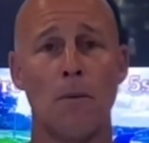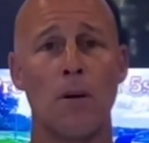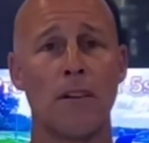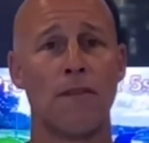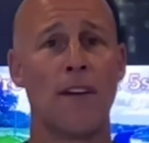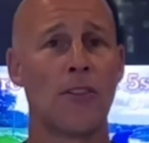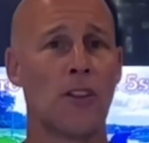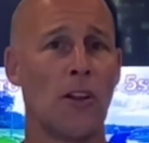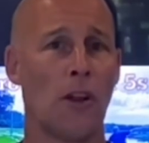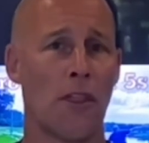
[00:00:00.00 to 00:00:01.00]
but it felt a
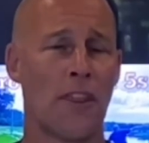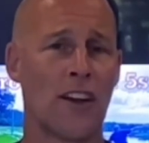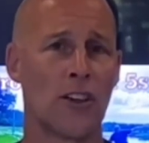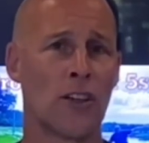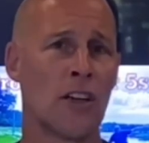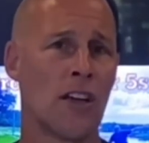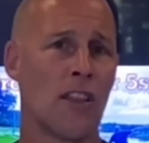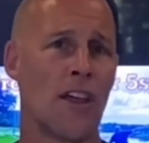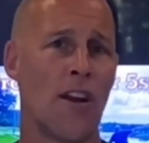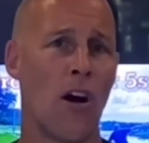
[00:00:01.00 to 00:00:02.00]
little thinner
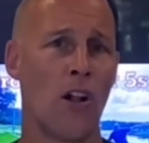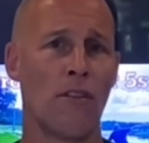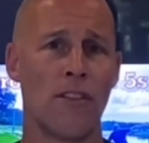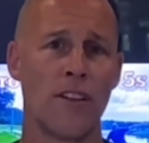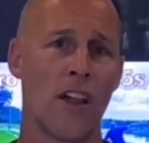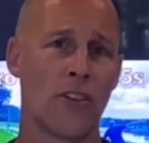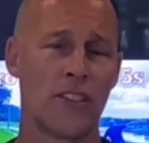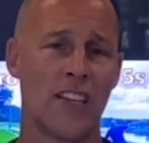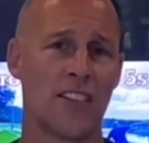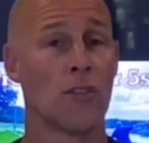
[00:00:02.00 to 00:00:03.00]
than all of the other
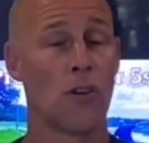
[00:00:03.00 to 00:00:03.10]
discs.